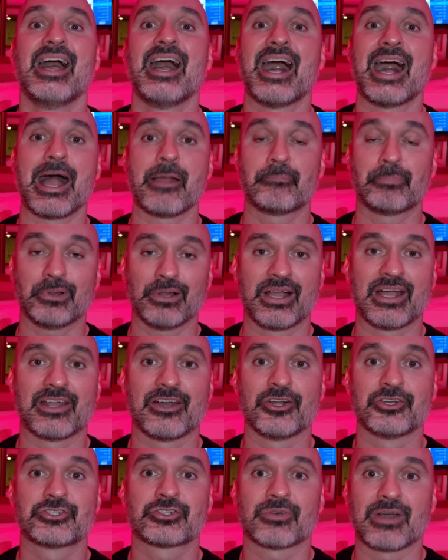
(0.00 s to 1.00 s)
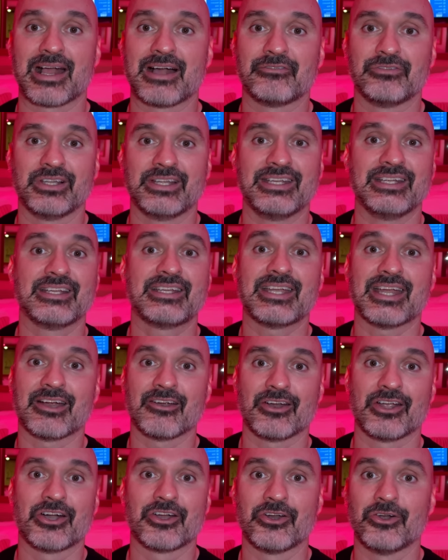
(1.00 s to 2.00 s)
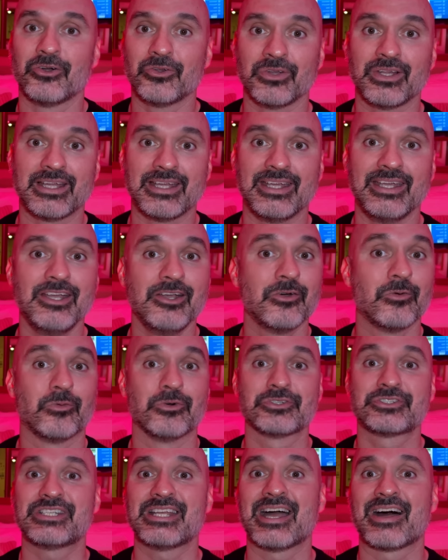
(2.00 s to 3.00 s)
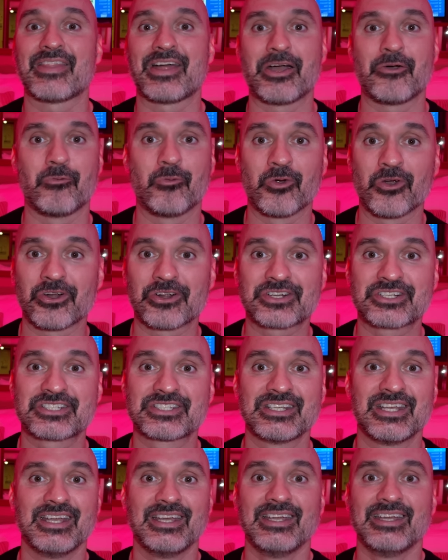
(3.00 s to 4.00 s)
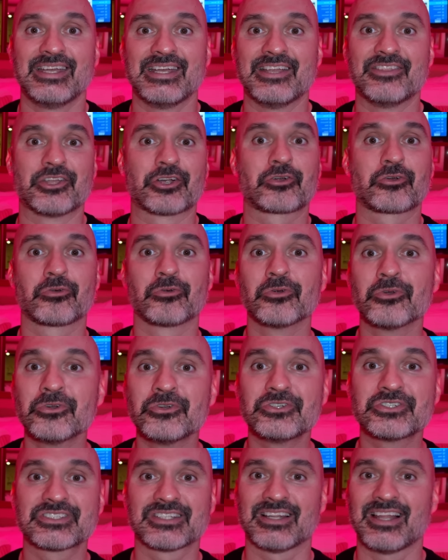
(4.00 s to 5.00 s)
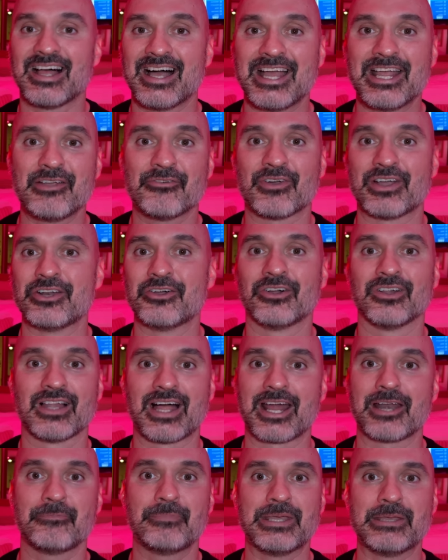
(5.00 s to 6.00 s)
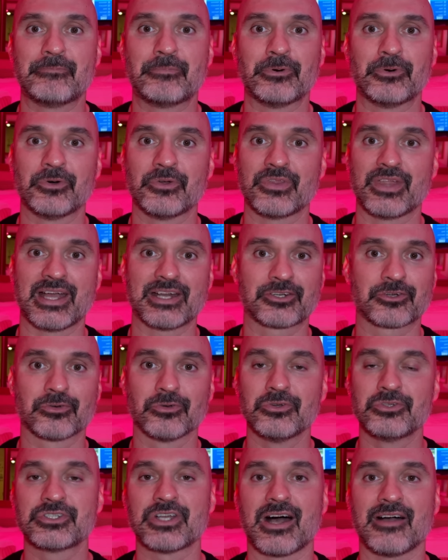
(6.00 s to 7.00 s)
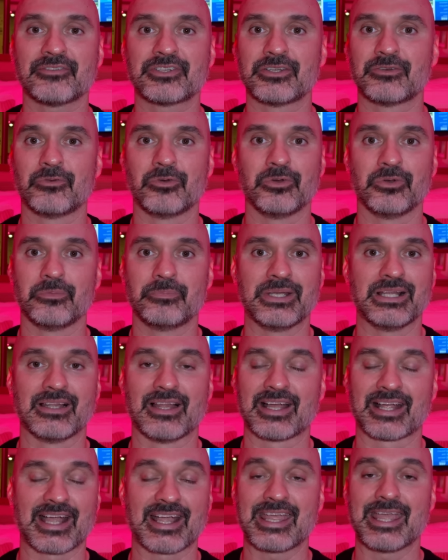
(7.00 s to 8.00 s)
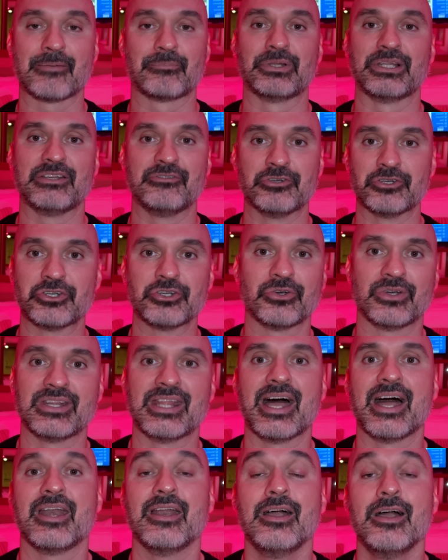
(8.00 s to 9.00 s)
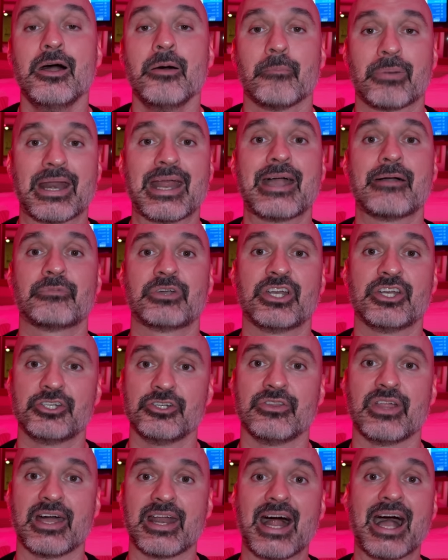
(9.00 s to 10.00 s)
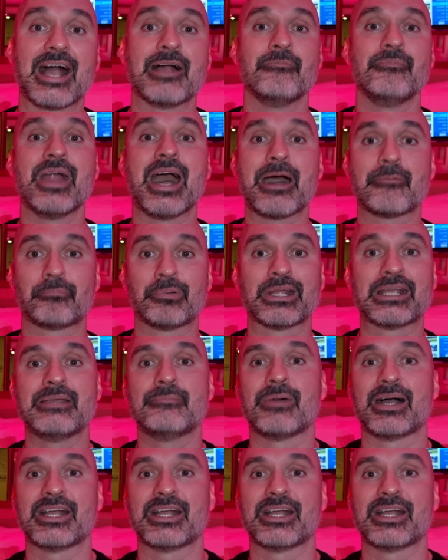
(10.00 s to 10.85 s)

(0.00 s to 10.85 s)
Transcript: I plan on traveling carry-on only. We'll see how that works. In the cruise life, I know a lot of people that cruise often will be like, I can't believe you're doing that, but I am gonna do that. I'm not bringing my